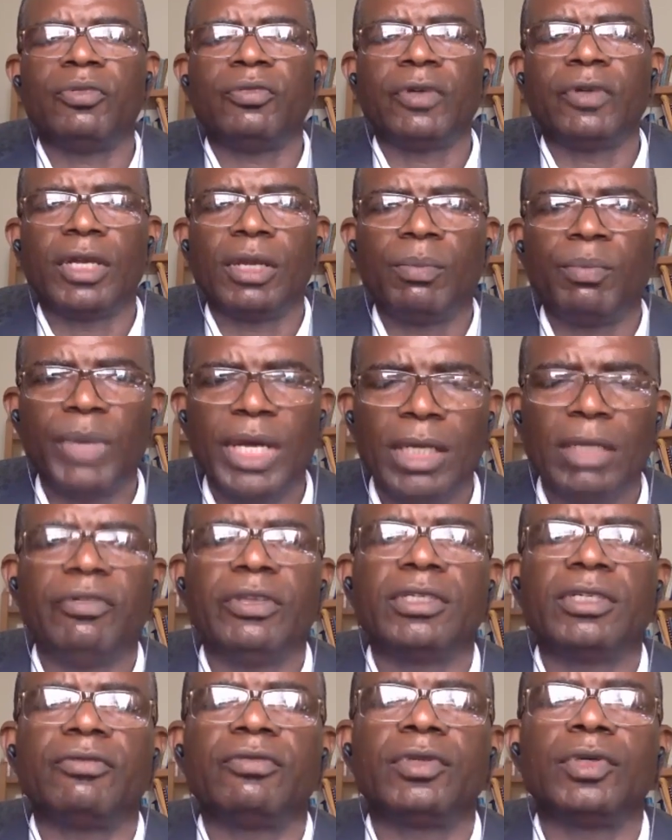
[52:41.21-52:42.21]
for the
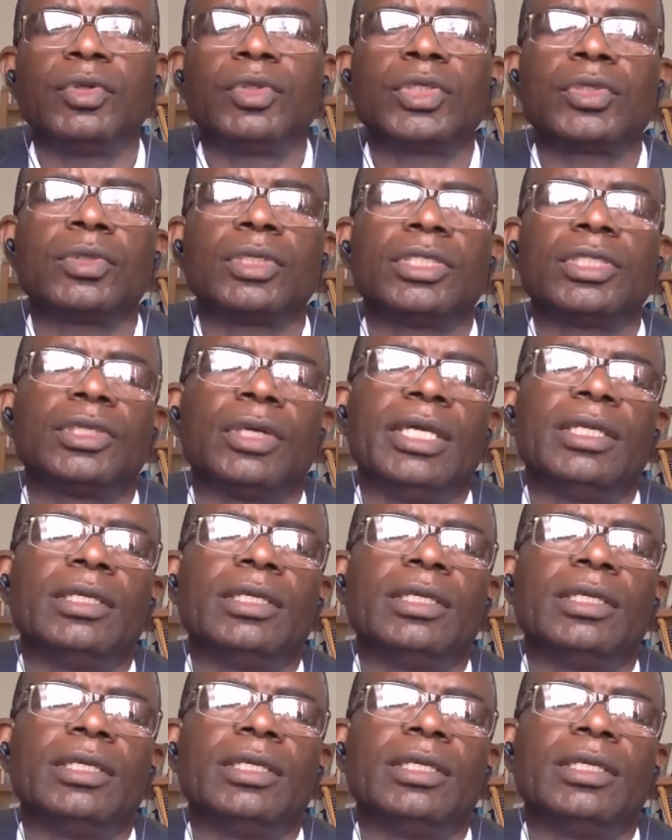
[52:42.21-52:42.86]
benefit of those who are joining.